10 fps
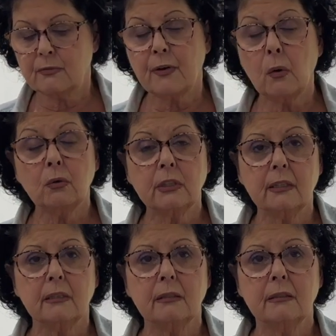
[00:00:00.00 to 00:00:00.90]

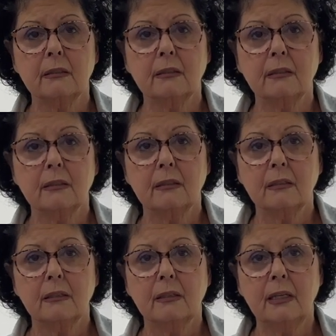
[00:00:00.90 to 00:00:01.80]
folded.
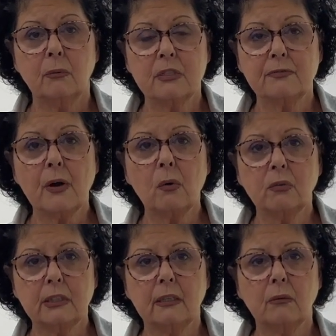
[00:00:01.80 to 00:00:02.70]
It was
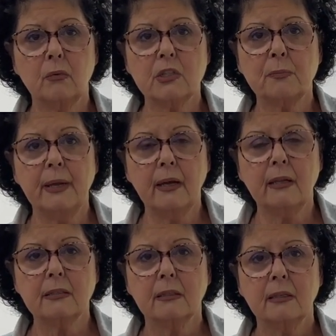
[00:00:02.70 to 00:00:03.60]
folded, which
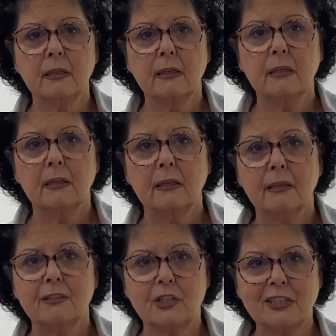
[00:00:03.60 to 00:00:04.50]
meant
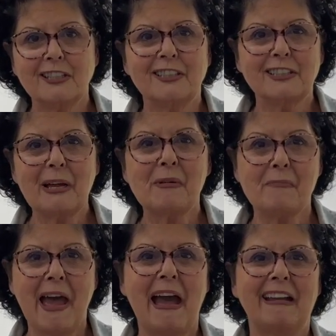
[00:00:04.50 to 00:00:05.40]
Jesus is coming
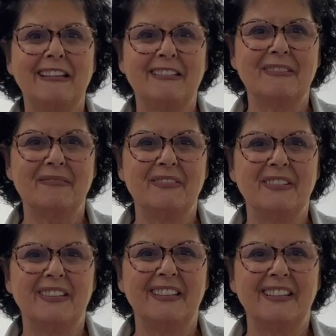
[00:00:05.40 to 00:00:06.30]
back.
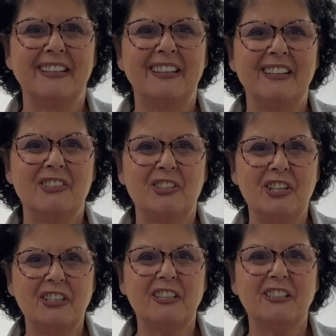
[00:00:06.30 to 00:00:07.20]

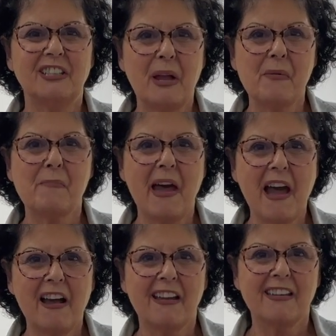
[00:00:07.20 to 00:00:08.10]
Jesus is coming
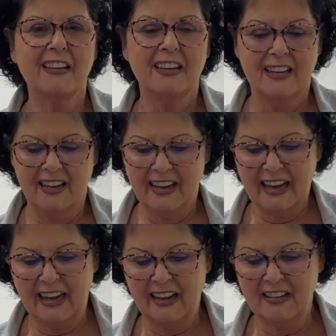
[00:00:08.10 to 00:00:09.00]
back,
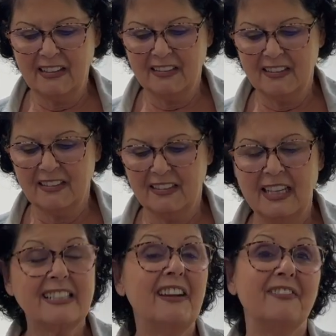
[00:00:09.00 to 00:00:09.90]
and
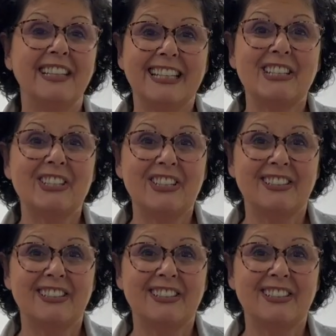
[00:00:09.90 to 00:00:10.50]
he's not finished.